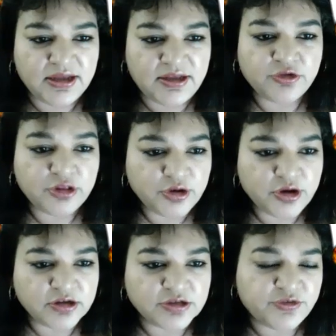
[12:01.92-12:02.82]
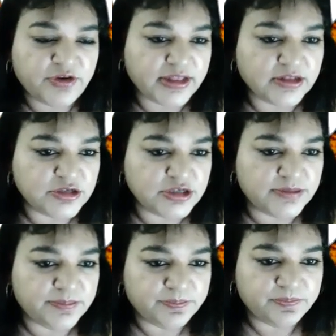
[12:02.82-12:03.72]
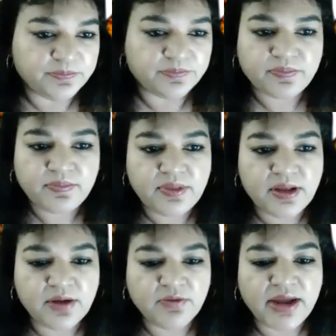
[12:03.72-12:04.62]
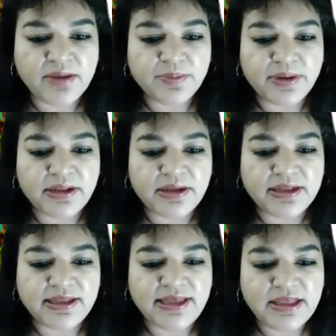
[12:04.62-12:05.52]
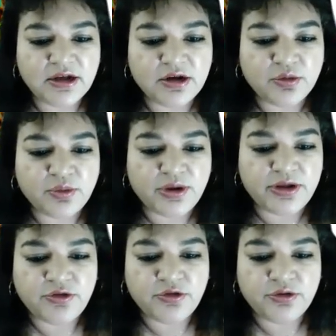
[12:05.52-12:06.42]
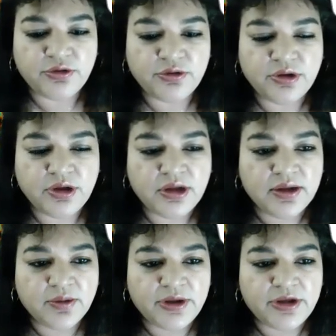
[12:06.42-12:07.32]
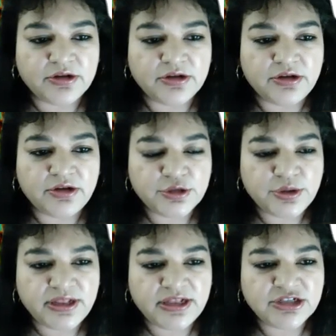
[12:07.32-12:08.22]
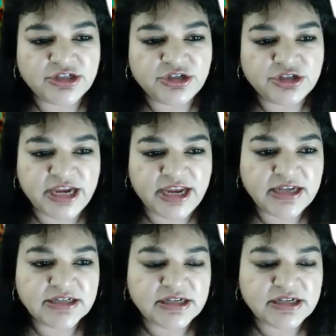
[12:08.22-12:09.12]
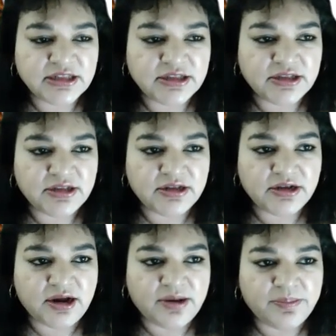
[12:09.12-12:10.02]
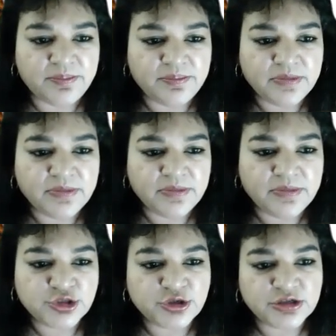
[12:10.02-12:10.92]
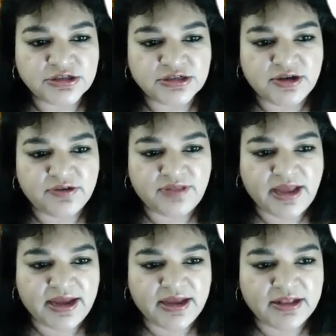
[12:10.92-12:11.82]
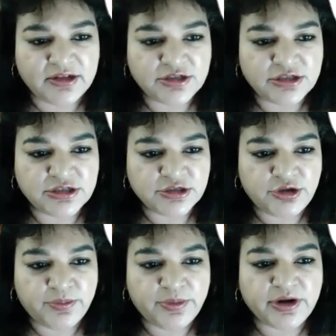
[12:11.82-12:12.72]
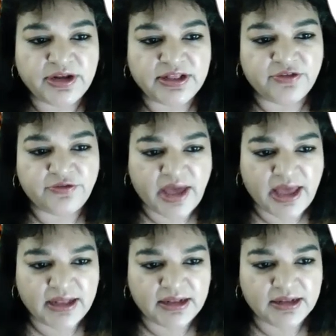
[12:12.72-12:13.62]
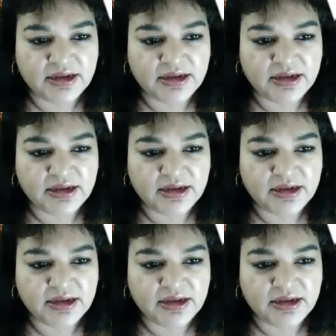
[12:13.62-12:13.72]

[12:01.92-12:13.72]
You use glucose for energy, right? But in keto, what you're doing is you're changing the source of that energy. So you're burning the fat,